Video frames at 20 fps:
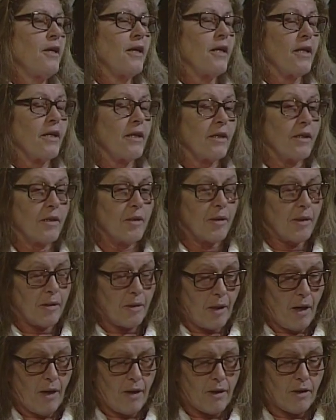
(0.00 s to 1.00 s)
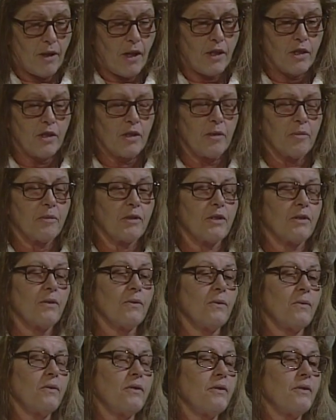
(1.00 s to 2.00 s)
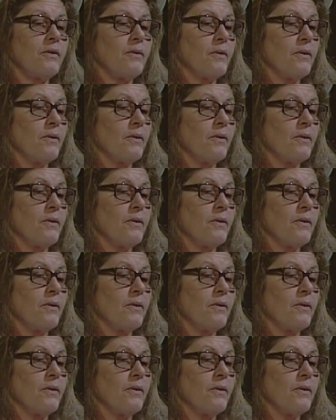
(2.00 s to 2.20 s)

an oncological masseuse